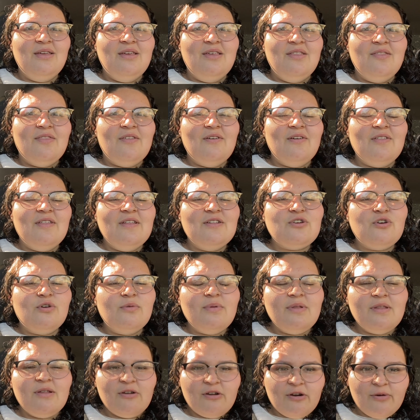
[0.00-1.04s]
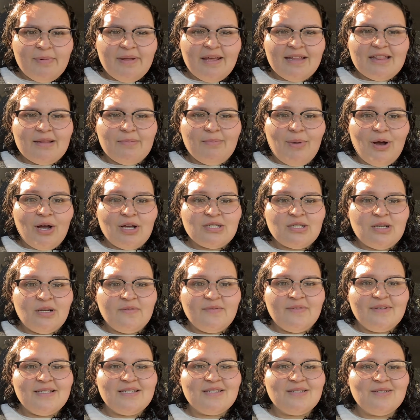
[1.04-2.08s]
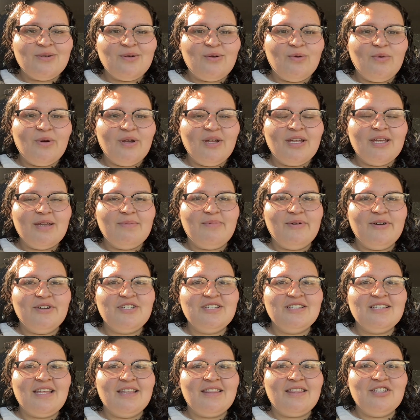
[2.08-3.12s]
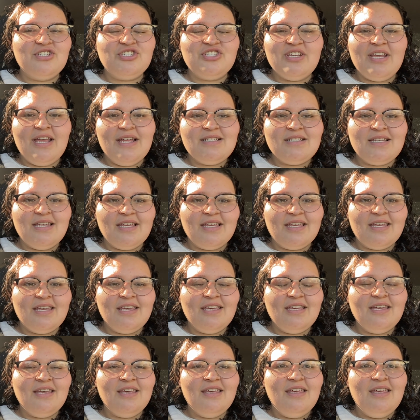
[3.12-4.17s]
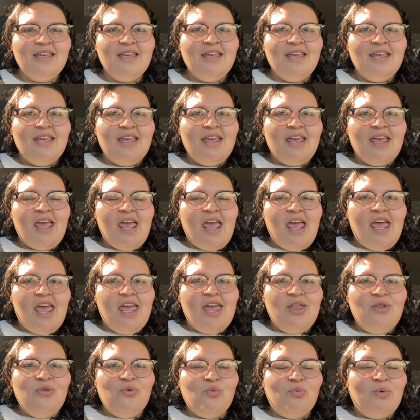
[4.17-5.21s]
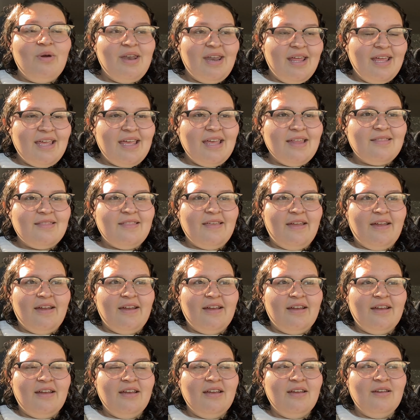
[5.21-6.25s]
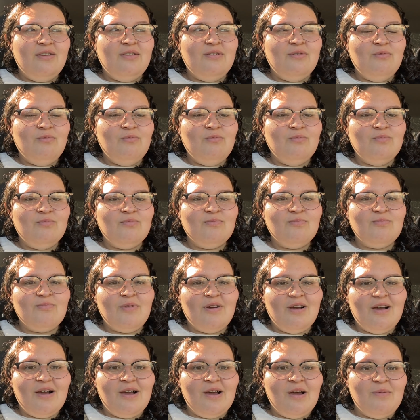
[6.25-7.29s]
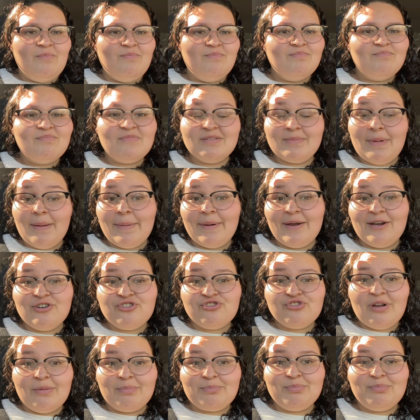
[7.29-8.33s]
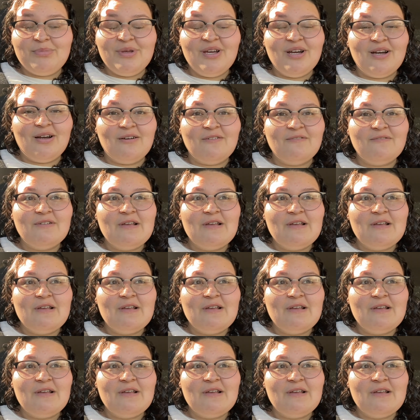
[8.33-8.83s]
they told me it would be at the box office so where you could purchase like the ga ticket and when i get there because um, my parents dropped me off